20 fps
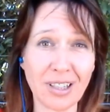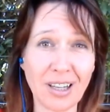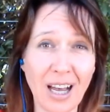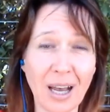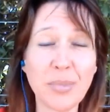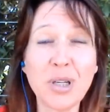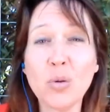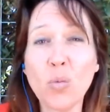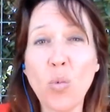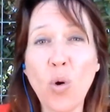I
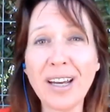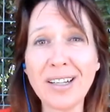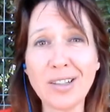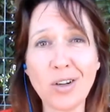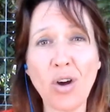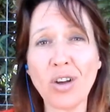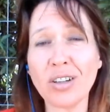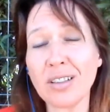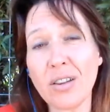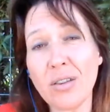mean, why
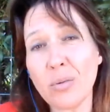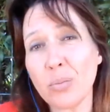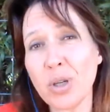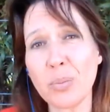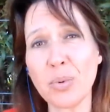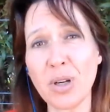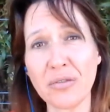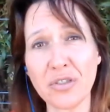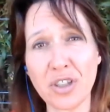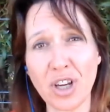not? Other
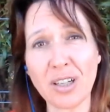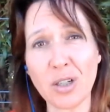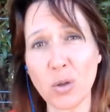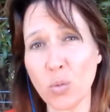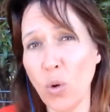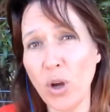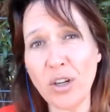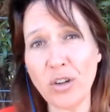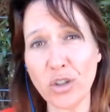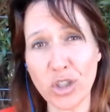people have done it.
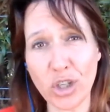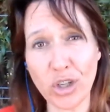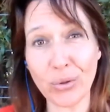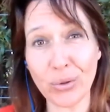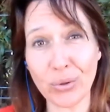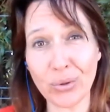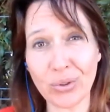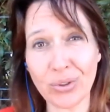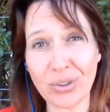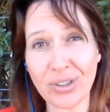Why not you?